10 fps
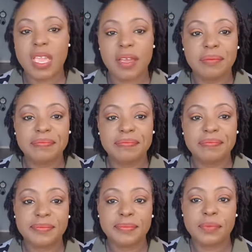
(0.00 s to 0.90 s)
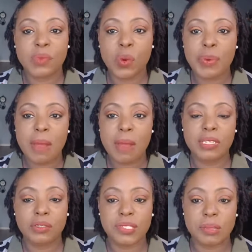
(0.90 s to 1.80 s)
Yeah, we'll
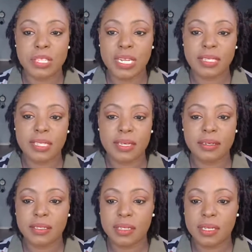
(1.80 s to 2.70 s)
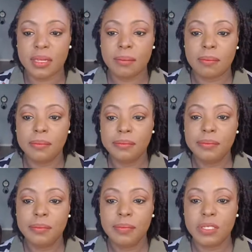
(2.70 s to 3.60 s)
probably do something like that
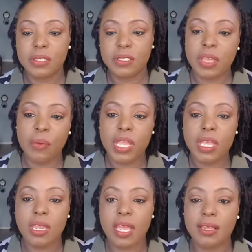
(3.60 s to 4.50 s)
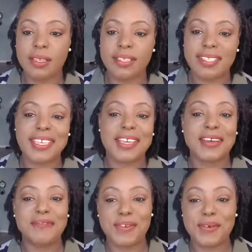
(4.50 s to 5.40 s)
so that we can at least,
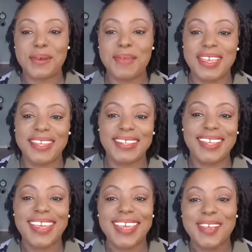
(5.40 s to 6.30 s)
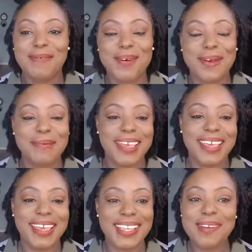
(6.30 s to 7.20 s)
yeah, Florida man
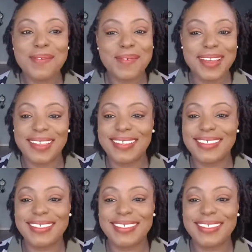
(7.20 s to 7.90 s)
is everywhere.